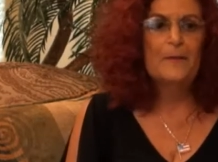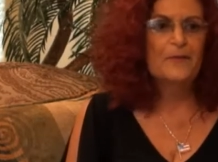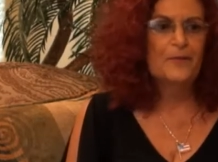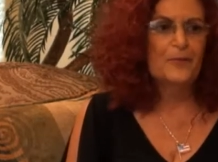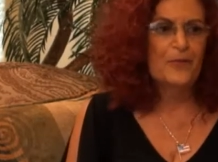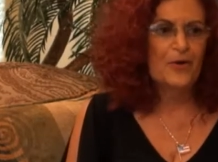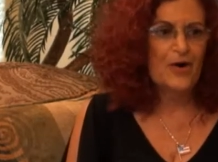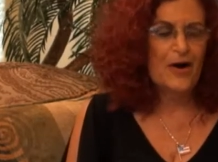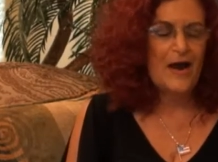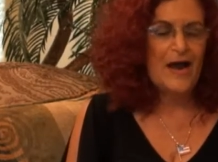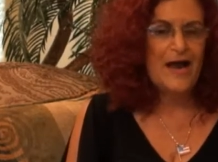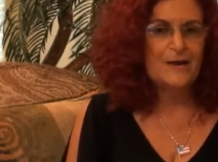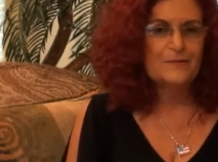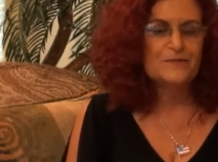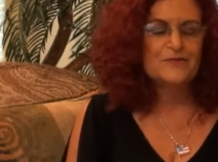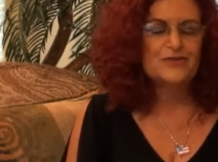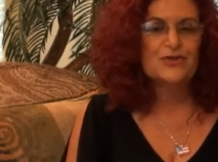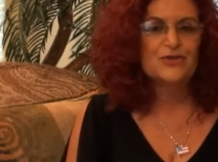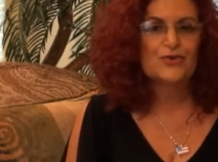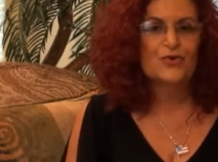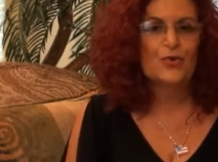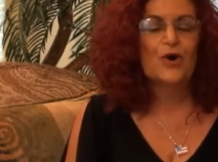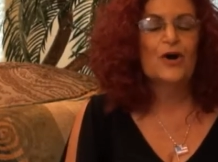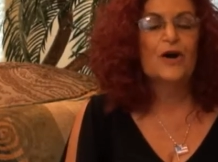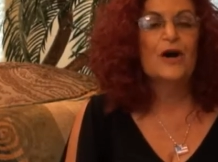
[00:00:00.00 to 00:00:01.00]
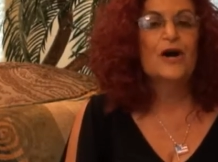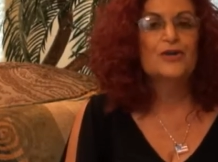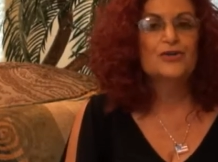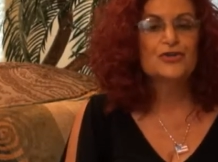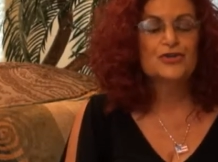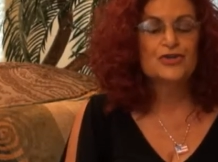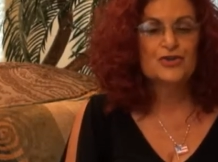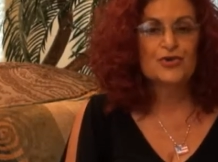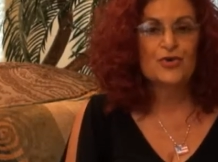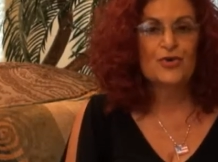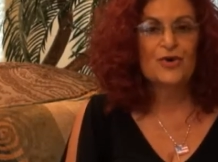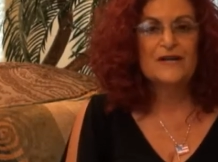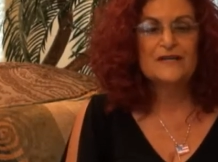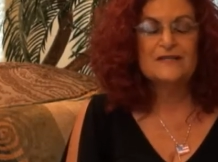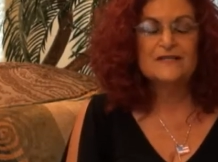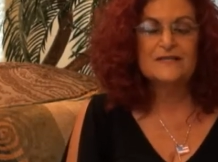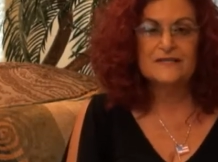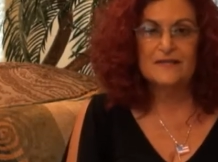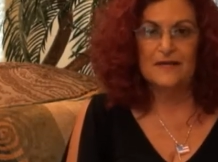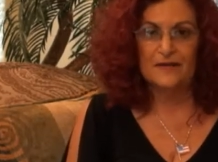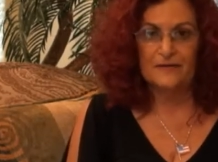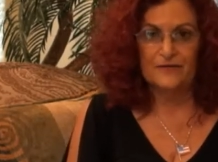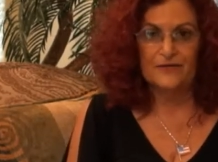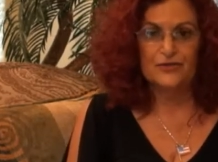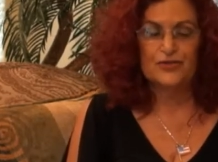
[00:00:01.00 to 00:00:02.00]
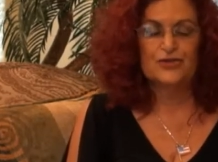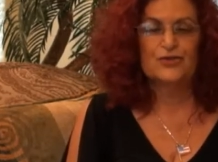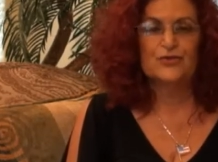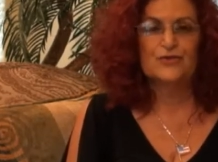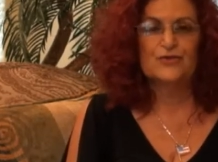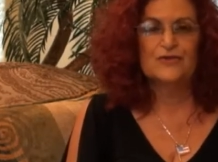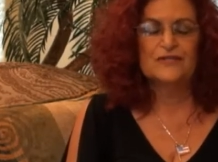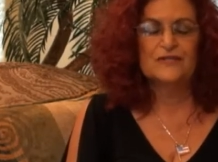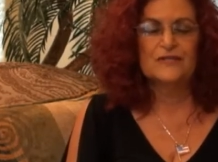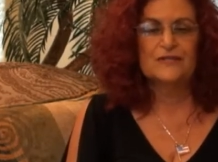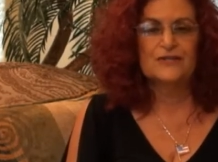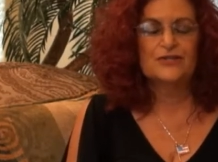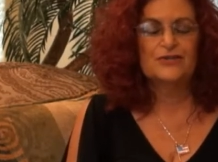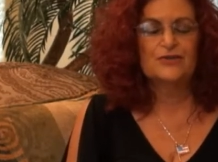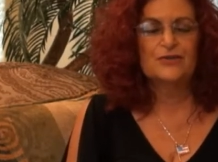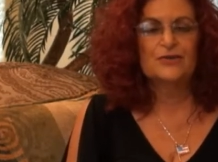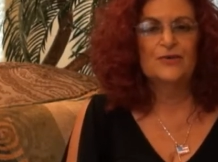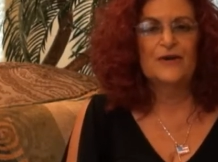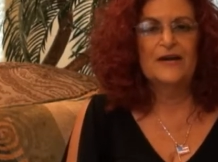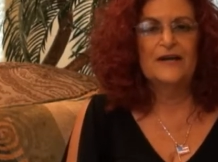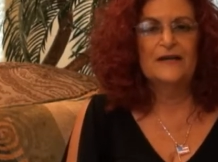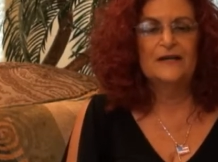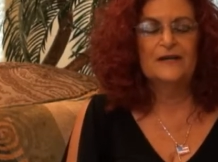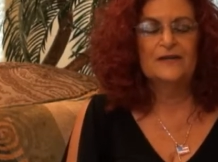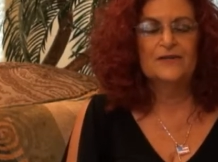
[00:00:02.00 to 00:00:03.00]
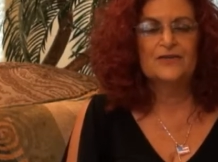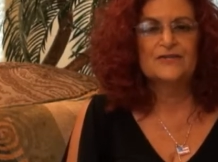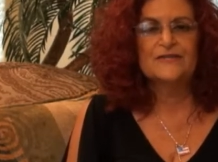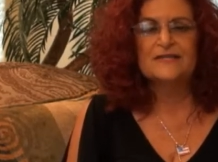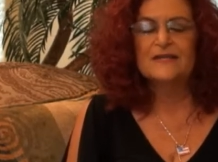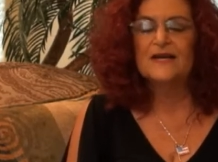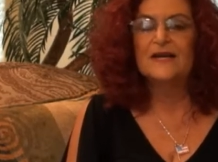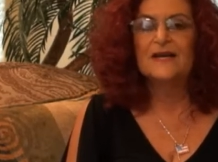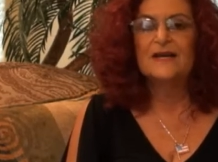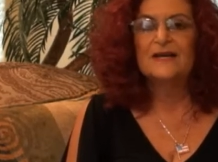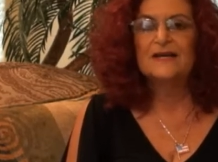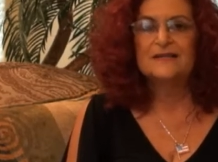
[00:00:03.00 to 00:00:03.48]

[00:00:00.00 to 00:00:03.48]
perhaps your choice of choosing two acres,